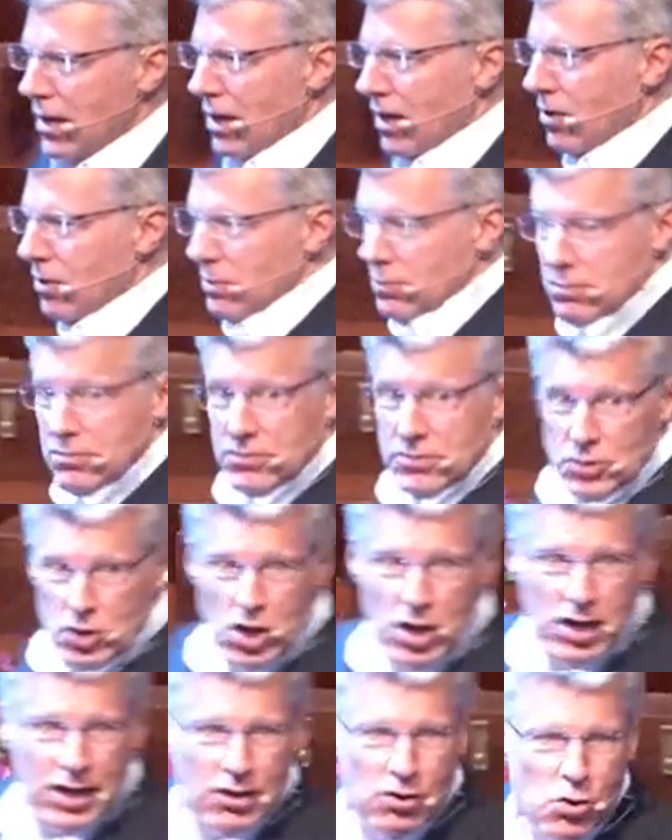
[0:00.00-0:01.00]
Oh,
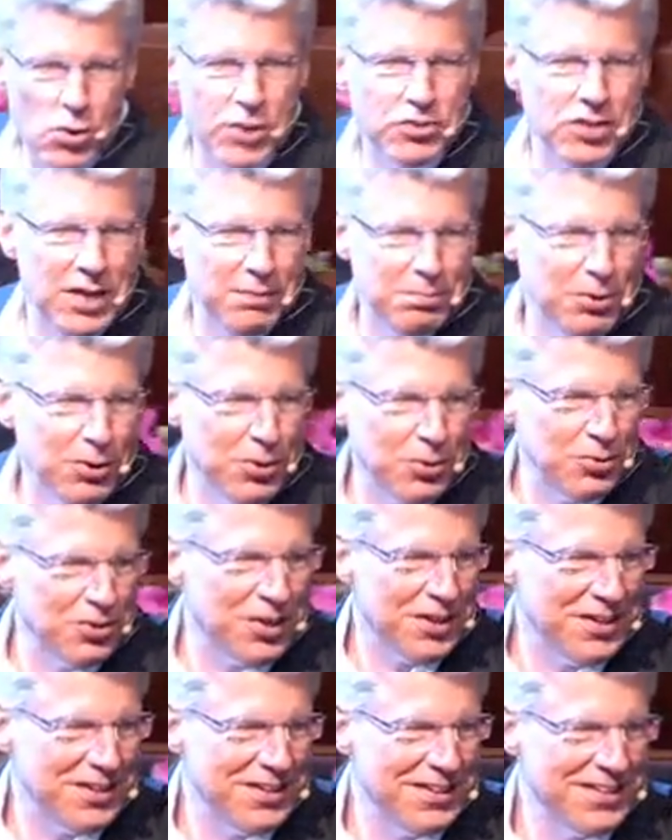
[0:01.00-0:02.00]
good. Who is that
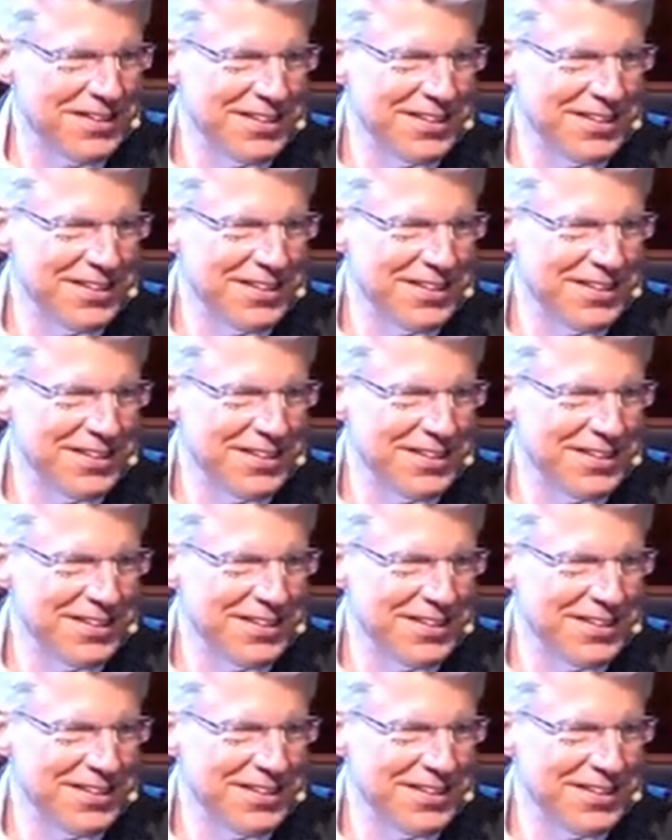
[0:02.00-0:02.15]
person?